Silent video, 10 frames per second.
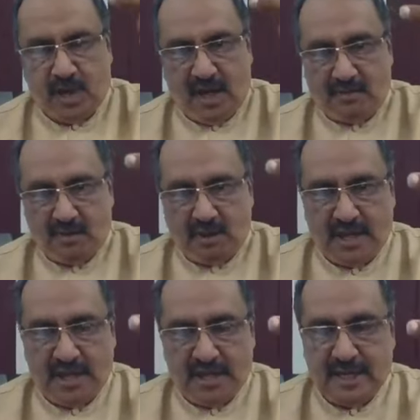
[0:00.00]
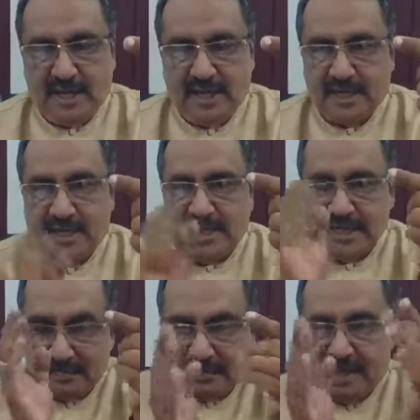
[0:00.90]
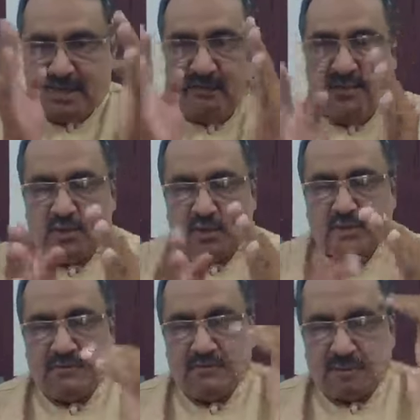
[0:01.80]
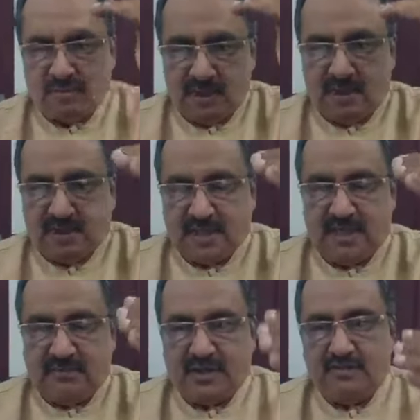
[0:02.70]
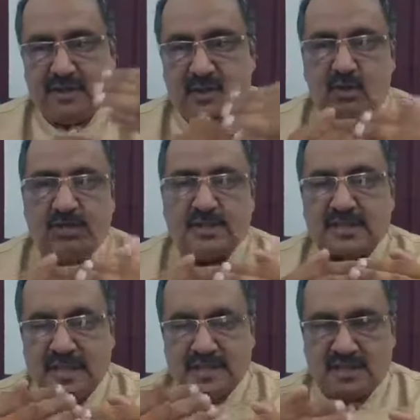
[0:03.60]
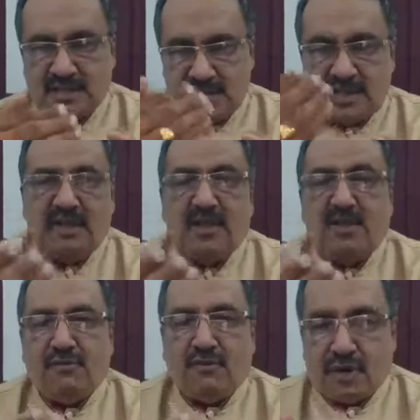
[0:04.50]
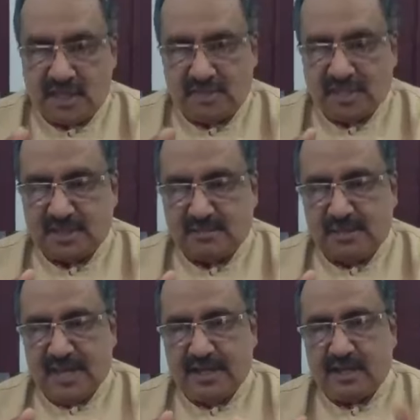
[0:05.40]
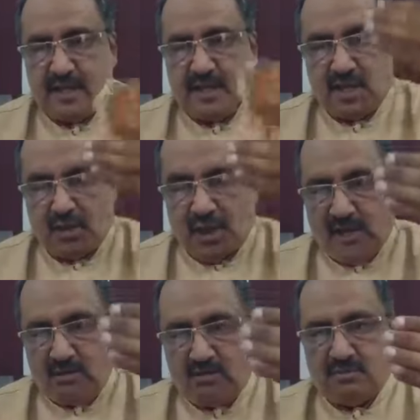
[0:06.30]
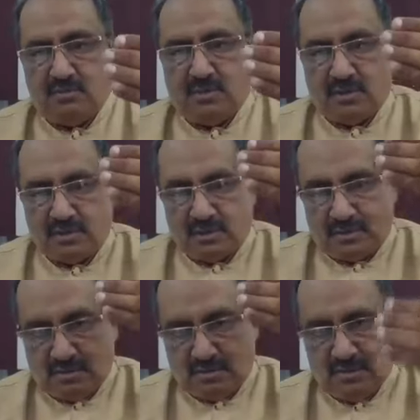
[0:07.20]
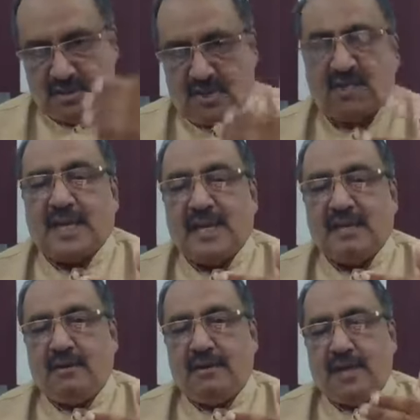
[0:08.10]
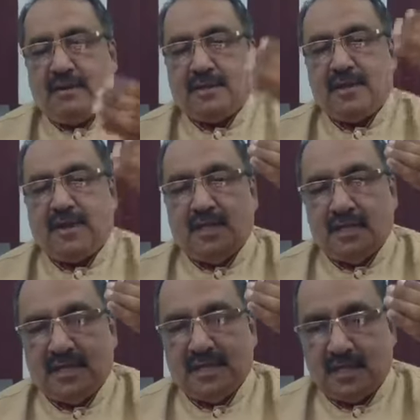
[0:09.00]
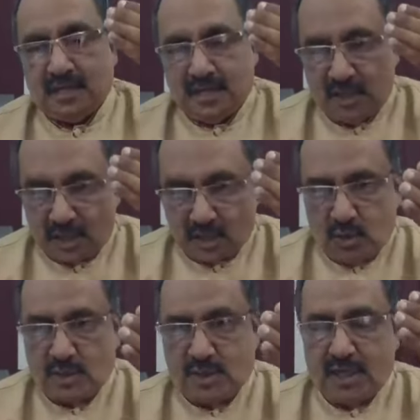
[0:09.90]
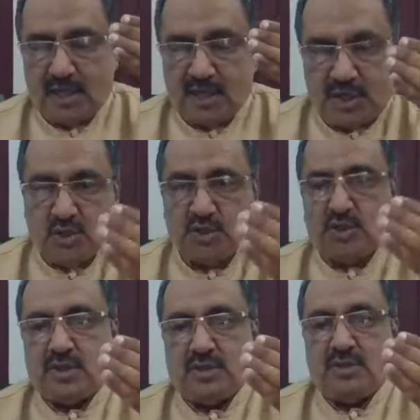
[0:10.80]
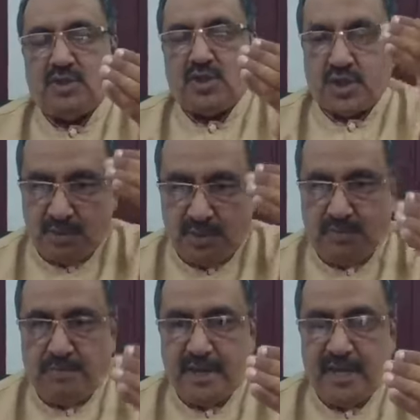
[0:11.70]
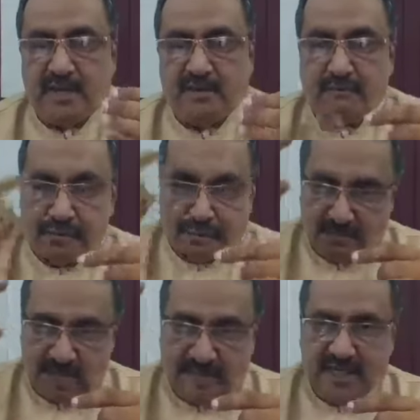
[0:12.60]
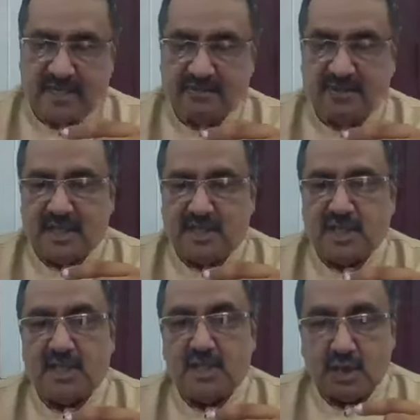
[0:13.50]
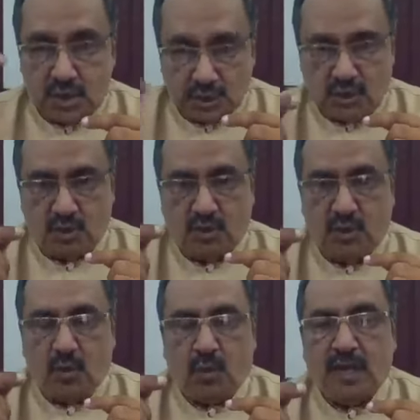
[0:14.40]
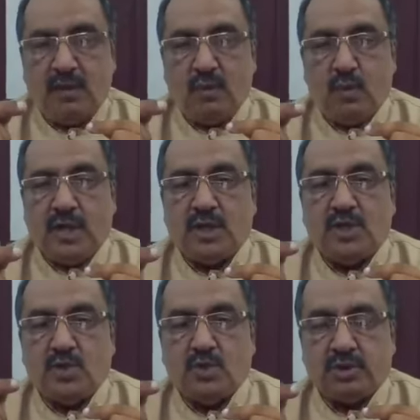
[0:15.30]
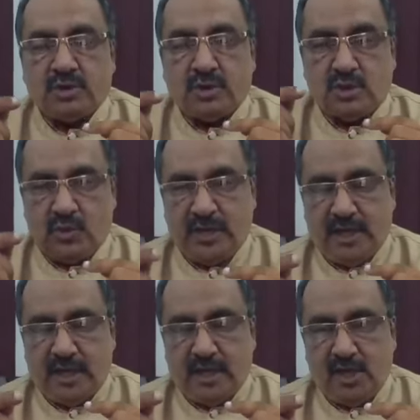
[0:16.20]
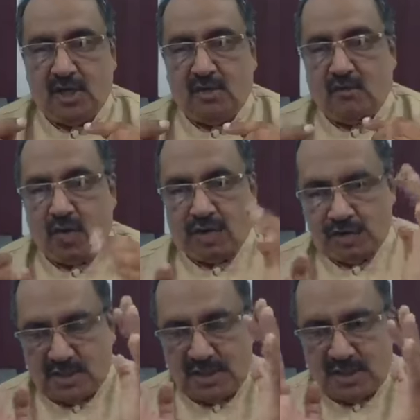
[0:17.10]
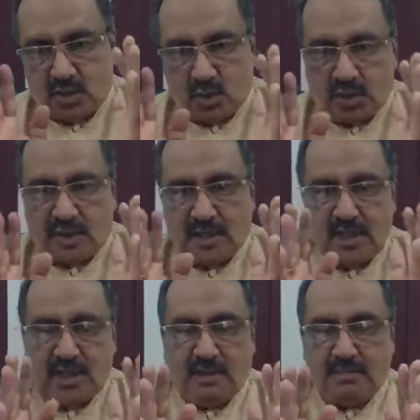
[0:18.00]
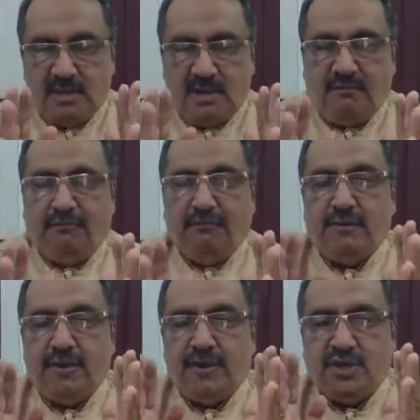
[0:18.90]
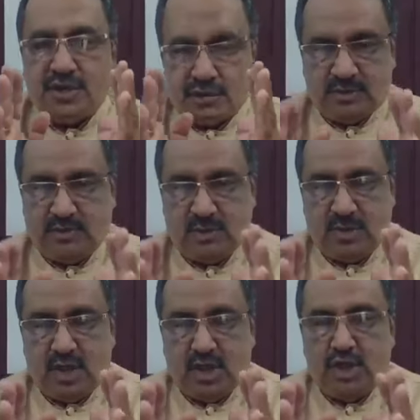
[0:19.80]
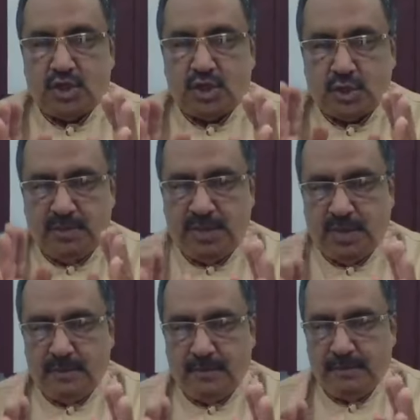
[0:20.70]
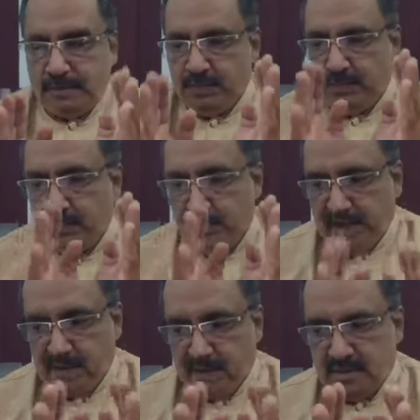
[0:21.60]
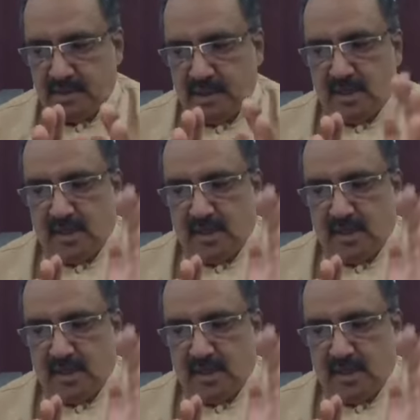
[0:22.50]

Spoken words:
you have to calculate number of dues from the, say if the loan is sanctioned say 40 months back, you have to calculate the total dues to be paid from the date of sanction to 1/1/2020. What is the total number of dues to be paid?